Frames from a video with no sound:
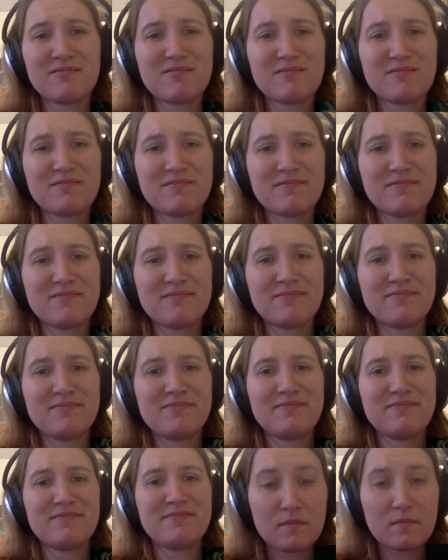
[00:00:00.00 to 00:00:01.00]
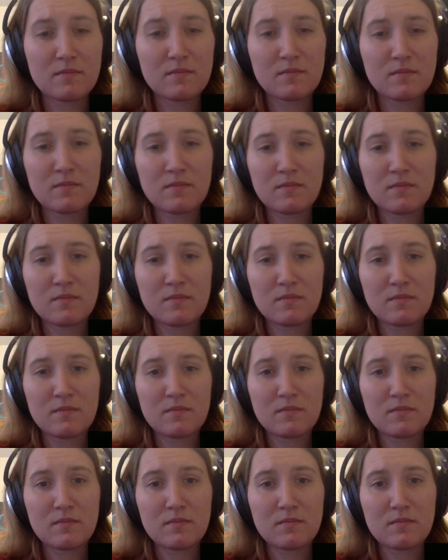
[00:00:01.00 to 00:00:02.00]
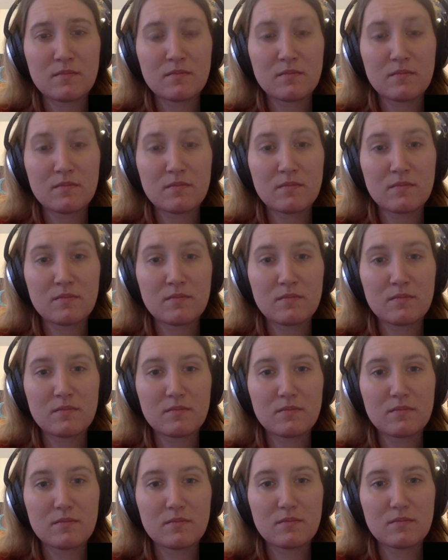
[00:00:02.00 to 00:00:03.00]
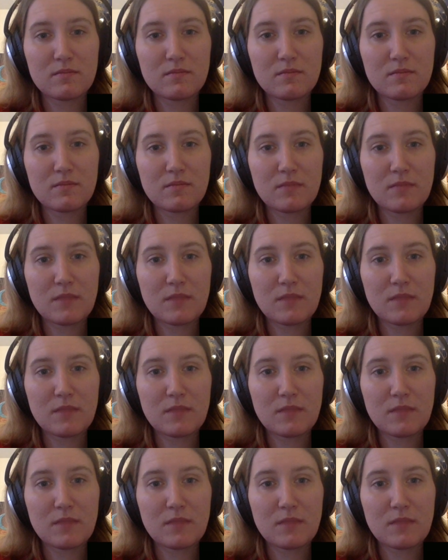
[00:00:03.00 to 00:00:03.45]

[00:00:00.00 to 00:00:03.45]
No one is speaking in this clip.